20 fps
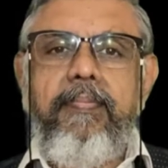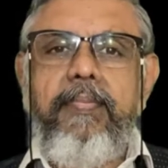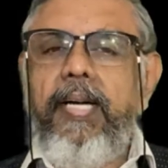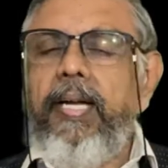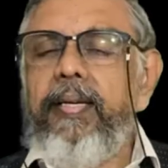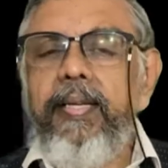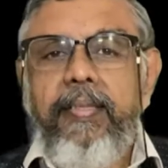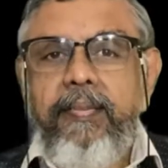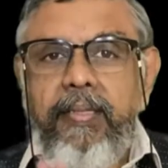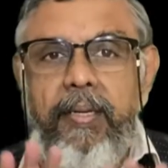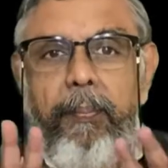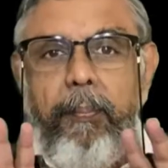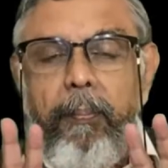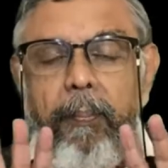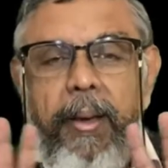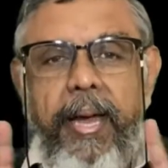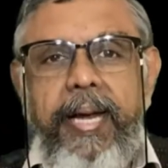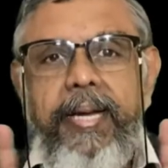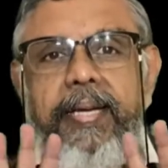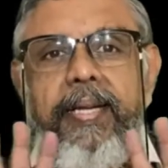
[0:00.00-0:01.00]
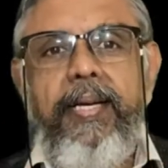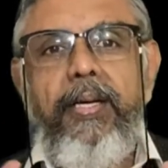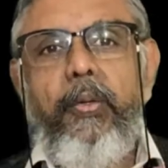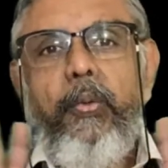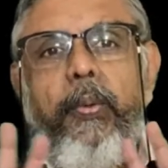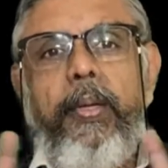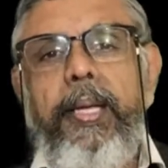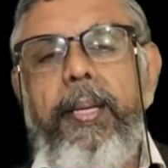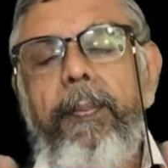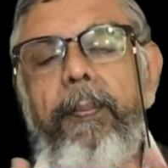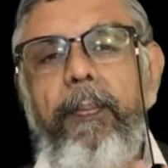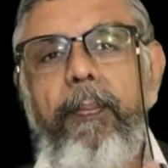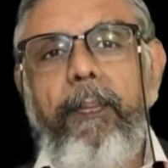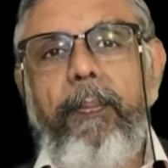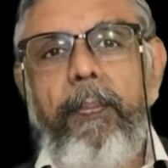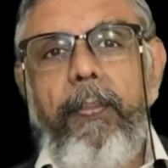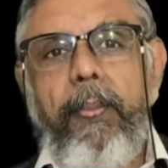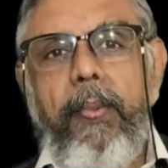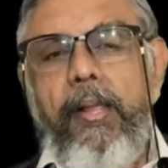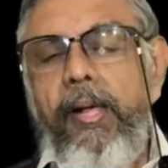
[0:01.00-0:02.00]
It doesn't matter to him.
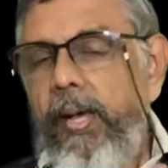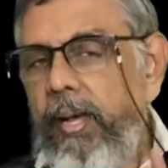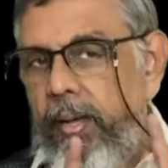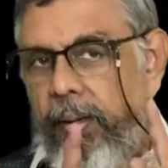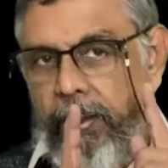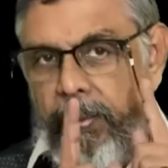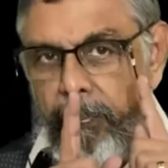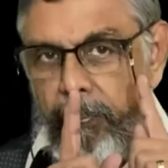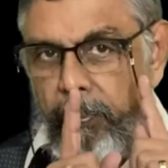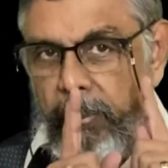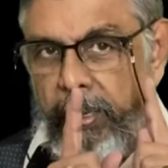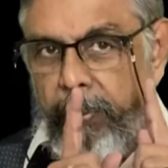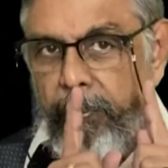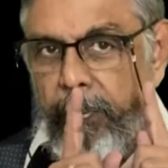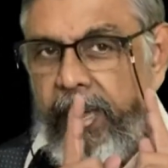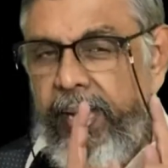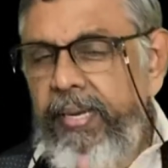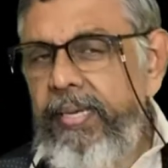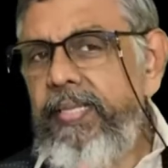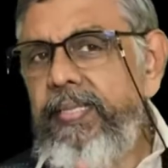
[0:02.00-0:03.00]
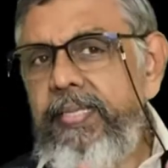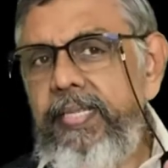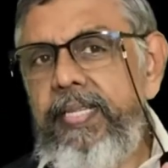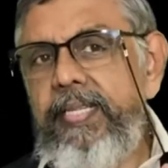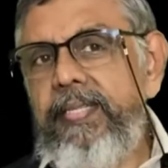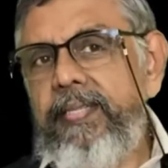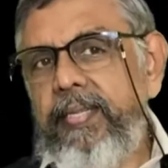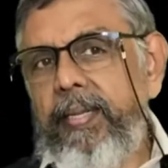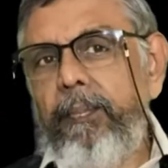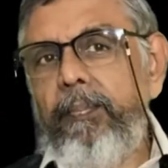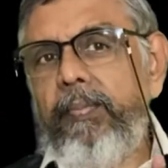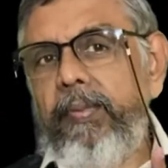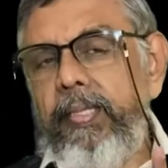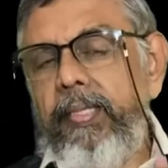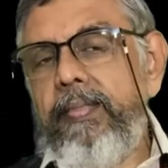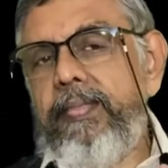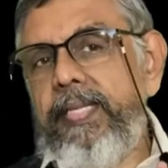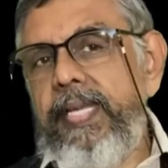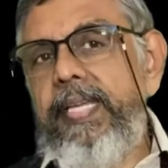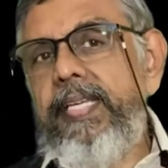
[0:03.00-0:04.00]
My manager is
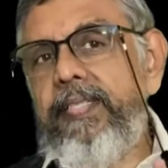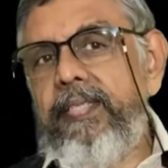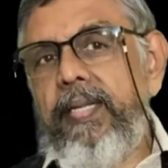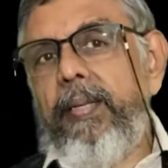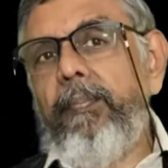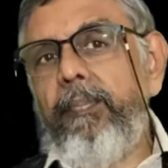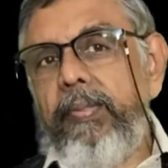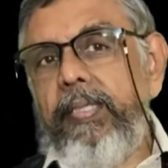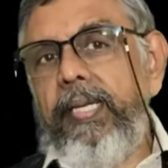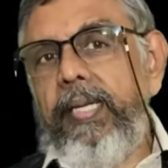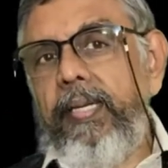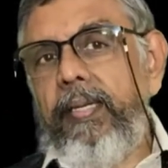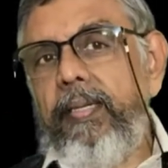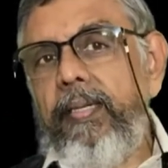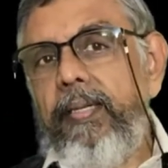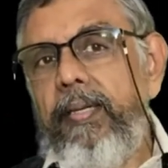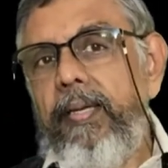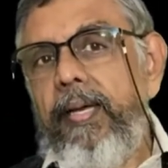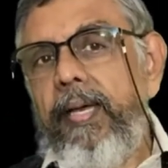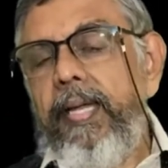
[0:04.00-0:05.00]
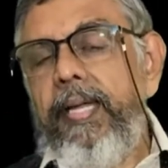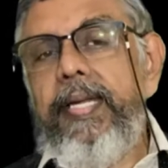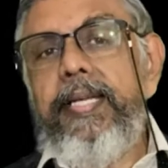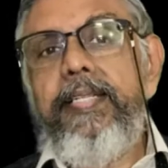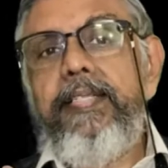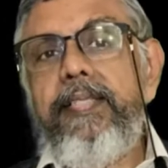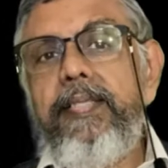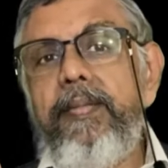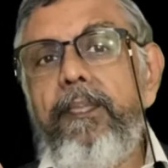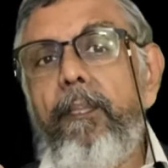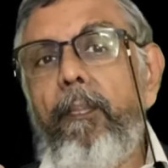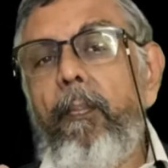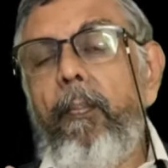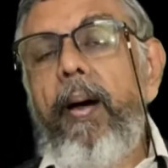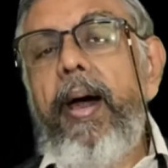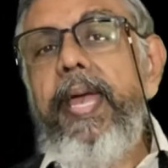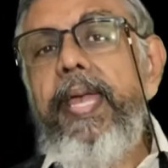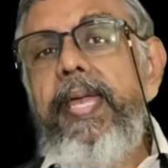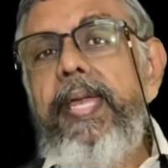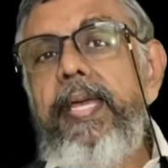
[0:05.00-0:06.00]
saying something, it's
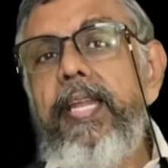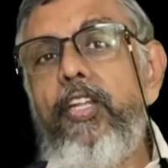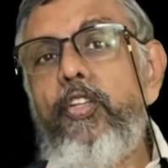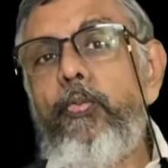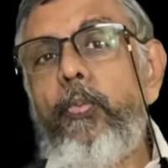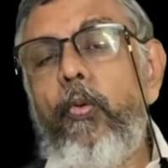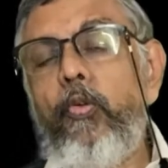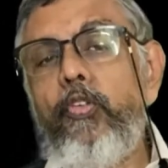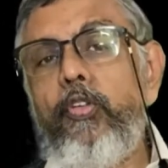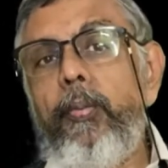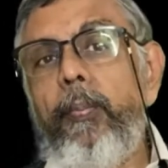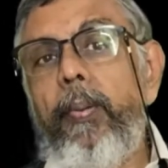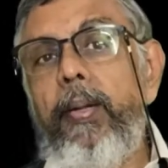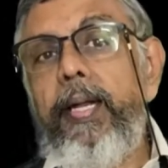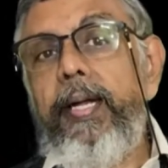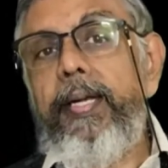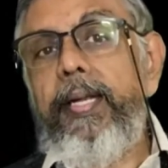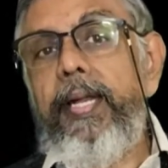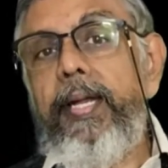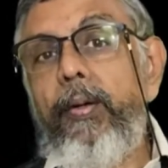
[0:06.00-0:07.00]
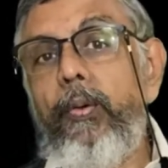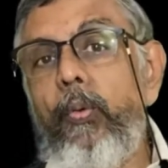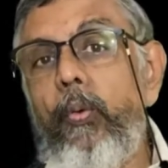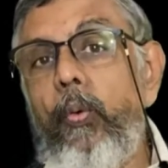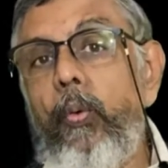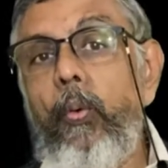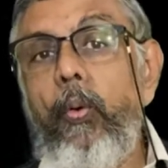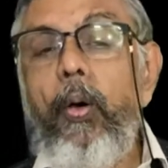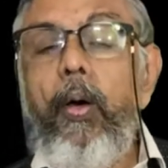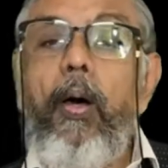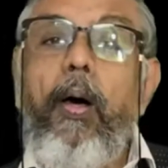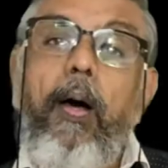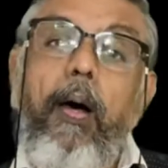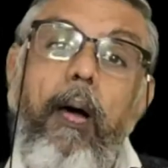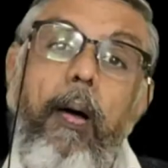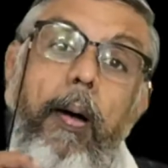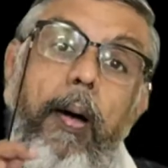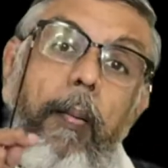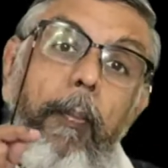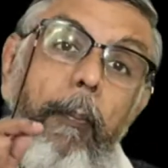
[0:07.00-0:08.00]
my responsibility to
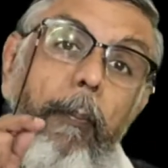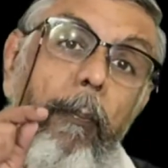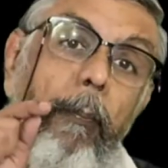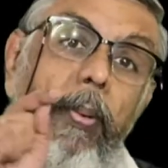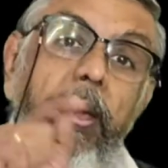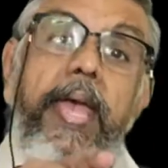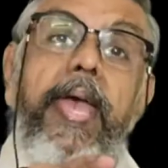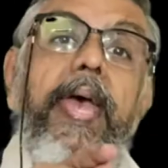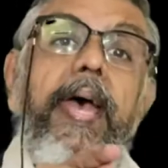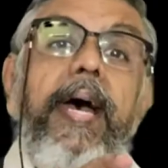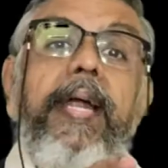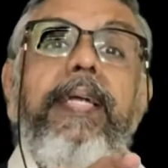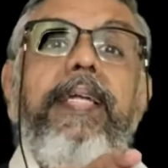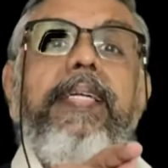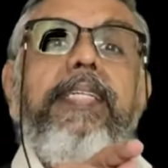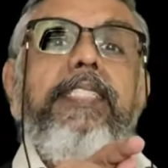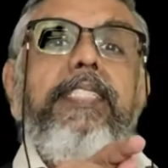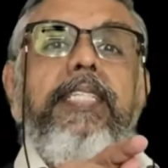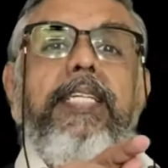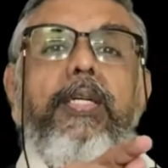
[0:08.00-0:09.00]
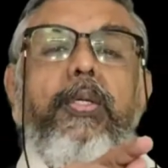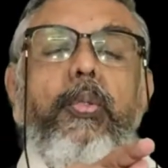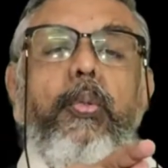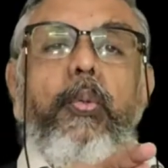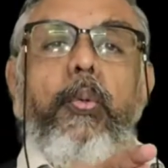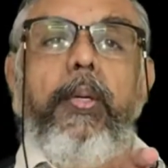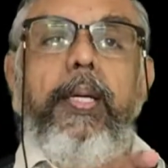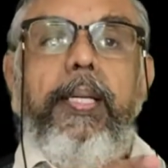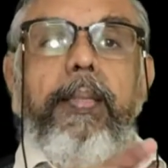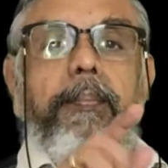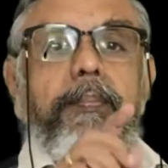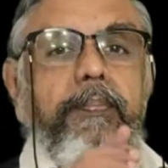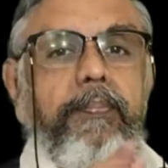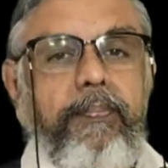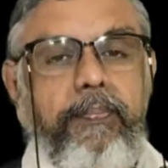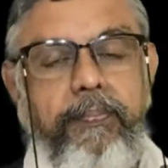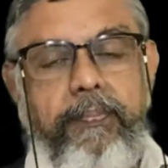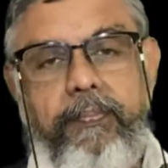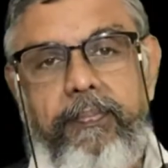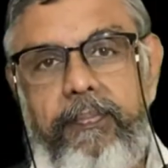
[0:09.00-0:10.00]
pay attention to
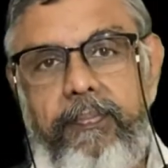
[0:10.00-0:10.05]
him.